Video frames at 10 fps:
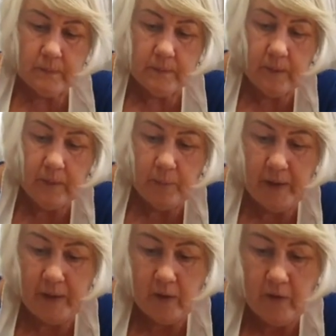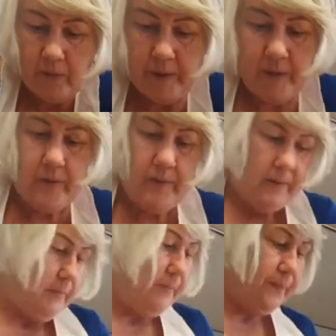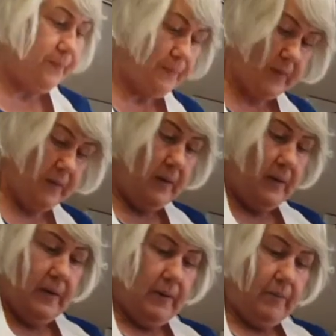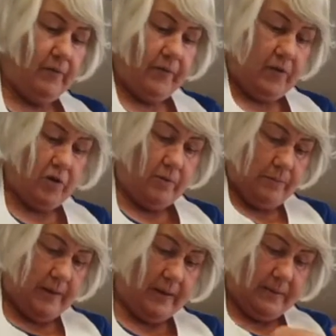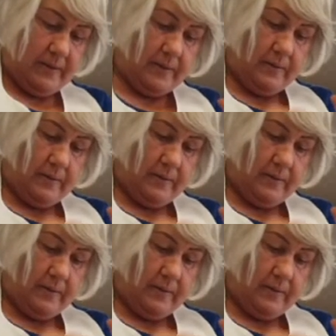I'll break off a bit. And we'll finish on Parmesan.